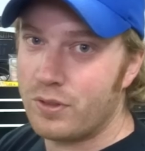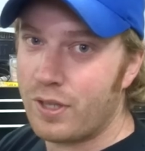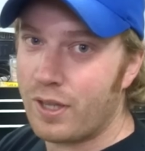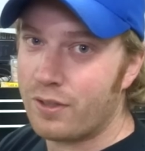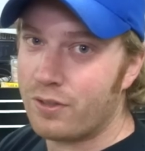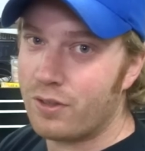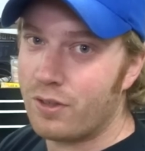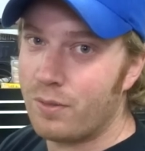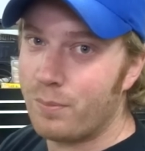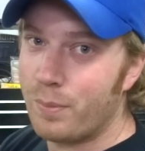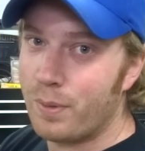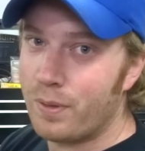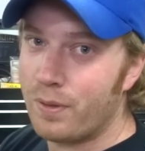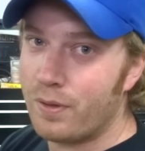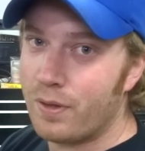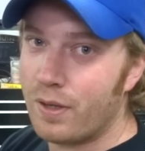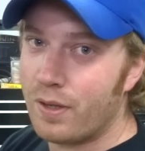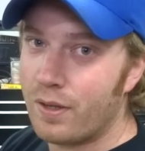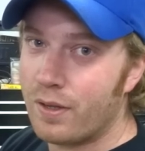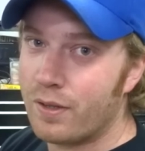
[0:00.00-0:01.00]
Testing them
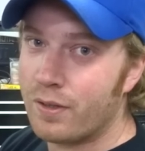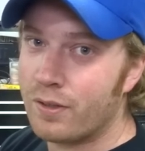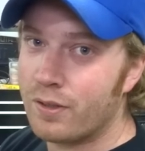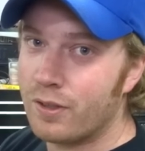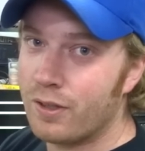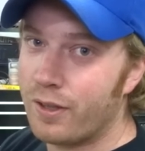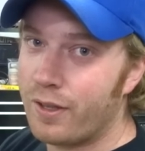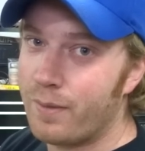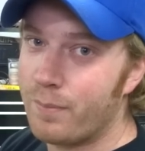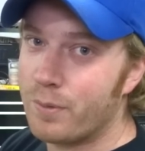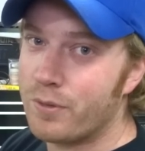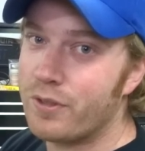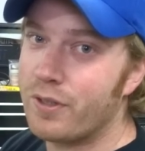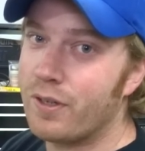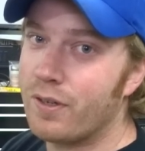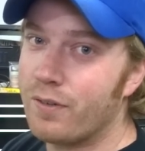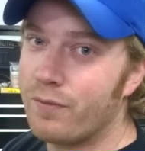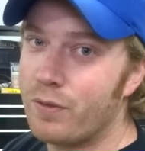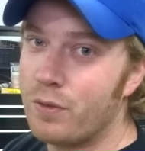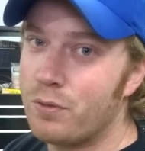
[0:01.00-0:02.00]
in uh, Glamis
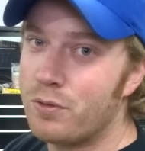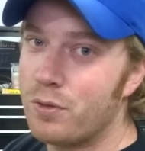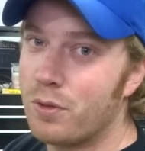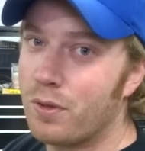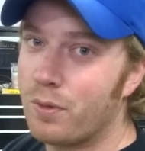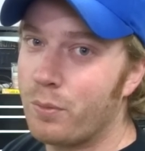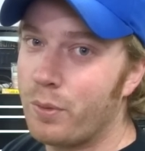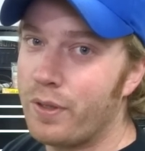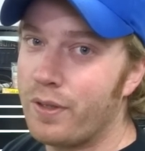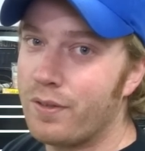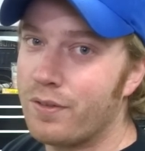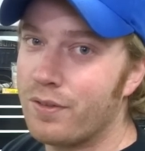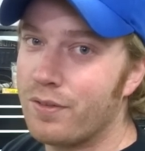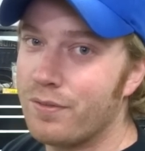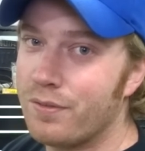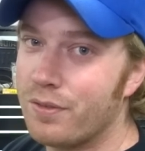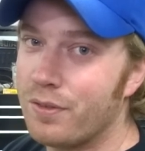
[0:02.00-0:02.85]
here in a few short weeks.